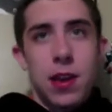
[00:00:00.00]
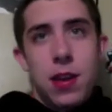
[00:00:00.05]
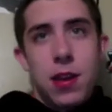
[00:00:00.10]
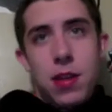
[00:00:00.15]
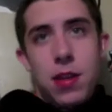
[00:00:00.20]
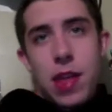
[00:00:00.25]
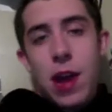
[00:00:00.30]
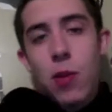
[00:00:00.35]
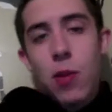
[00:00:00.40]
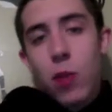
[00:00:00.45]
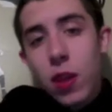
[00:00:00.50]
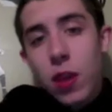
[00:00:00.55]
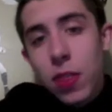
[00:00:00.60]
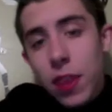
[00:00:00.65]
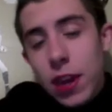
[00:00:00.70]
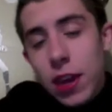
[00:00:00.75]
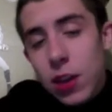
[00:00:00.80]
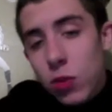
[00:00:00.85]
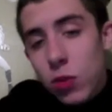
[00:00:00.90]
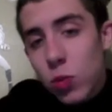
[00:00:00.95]
Now, what I
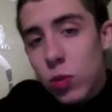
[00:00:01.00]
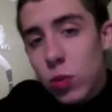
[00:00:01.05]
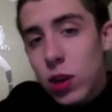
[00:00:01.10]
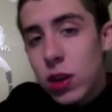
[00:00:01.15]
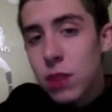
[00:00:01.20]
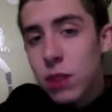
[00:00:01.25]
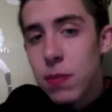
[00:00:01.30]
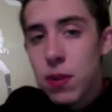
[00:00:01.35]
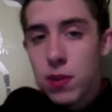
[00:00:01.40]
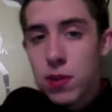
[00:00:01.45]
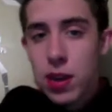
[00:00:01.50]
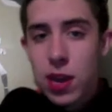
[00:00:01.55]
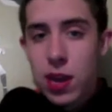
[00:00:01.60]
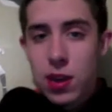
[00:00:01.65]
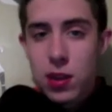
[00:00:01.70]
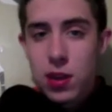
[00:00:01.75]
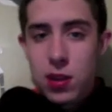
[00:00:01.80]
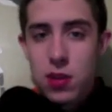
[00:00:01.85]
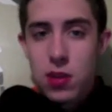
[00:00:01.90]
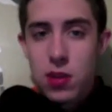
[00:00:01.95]
think is weak about
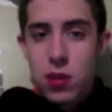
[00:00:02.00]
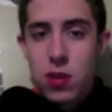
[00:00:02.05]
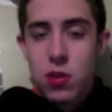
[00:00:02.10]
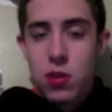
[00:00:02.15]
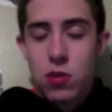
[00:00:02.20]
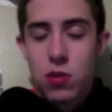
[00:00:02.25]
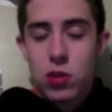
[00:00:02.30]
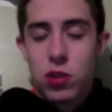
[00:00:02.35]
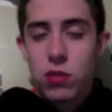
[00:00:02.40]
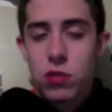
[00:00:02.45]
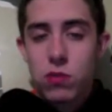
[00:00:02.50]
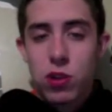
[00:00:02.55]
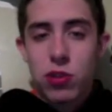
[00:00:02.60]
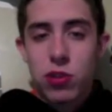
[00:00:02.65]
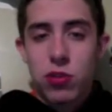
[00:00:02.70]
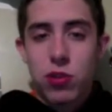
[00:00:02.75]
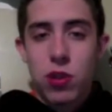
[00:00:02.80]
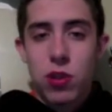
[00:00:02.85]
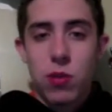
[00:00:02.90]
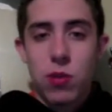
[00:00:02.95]
Canada or
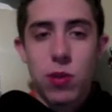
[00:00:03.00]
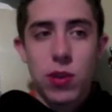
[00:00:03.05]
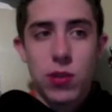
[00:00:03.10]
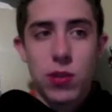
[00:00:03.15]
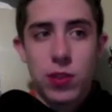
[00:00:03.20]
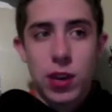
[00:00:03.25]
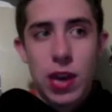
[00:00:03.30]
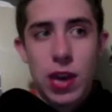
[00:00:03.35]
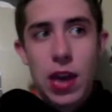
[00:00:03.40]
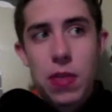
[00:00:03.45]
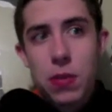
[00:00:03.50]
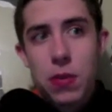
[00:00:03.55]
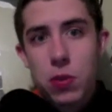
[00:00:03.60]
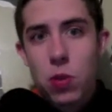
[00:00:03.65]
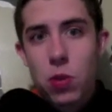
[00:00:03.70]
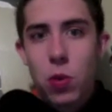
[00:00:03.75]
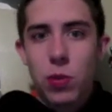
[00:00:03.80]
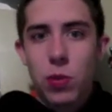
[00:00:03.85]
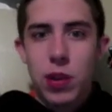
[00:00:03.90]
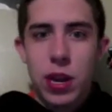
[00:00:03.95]
Russia, though, is, again, their
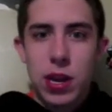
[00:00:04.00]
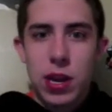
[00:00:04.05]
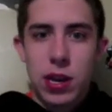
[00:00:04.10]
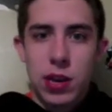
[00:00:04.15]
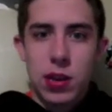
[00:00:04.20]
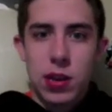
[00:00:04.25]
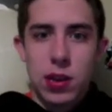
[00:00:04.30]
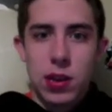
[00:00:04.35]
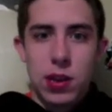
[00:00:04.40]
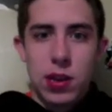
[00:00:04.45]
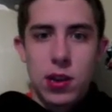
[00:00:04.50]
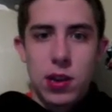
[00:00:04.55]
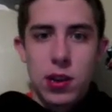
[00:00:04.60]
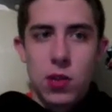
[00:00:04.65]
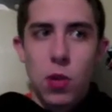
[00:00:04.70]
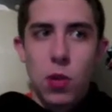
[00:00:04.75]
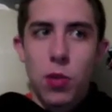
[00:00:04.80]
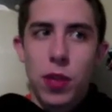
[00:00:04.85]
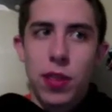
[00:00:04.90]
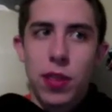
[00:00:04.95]
goaltending.
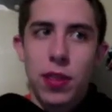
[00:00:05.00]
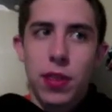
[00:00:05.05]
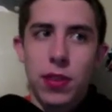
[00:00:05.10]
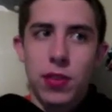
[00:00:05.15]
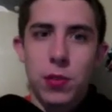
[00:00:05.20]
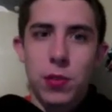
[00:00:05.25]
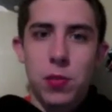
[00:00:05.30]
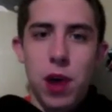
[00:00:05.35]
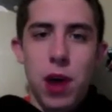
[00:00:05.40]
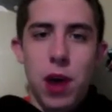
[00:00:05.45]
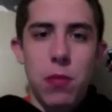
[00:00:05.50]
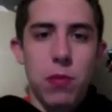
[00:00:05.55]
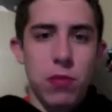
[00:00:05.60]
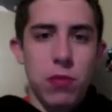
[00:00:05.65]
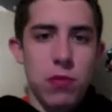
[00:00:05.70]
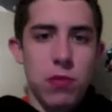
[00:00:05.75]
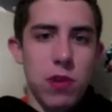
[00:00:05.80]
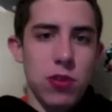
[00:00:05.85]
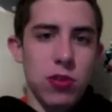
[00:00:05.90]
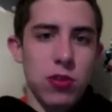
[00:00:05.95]
Goaltending is the problem with
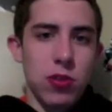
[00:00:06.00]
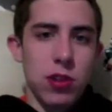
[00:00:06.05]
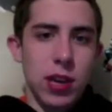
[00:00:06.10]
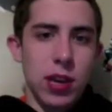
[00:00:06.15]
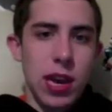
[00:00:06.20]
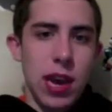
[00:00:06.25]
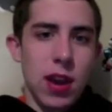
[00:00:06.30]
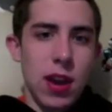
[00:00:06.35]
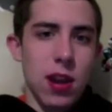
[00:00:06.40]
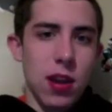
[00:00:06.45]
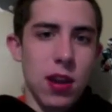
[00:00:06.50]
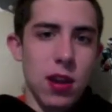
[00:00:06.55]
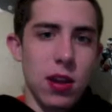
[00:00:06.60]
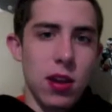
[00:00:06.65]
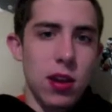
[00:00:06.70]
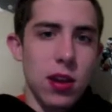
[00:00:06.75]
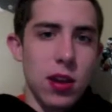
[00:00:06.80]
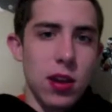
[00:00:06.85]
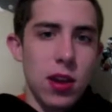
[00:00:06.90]
Russia and Canada.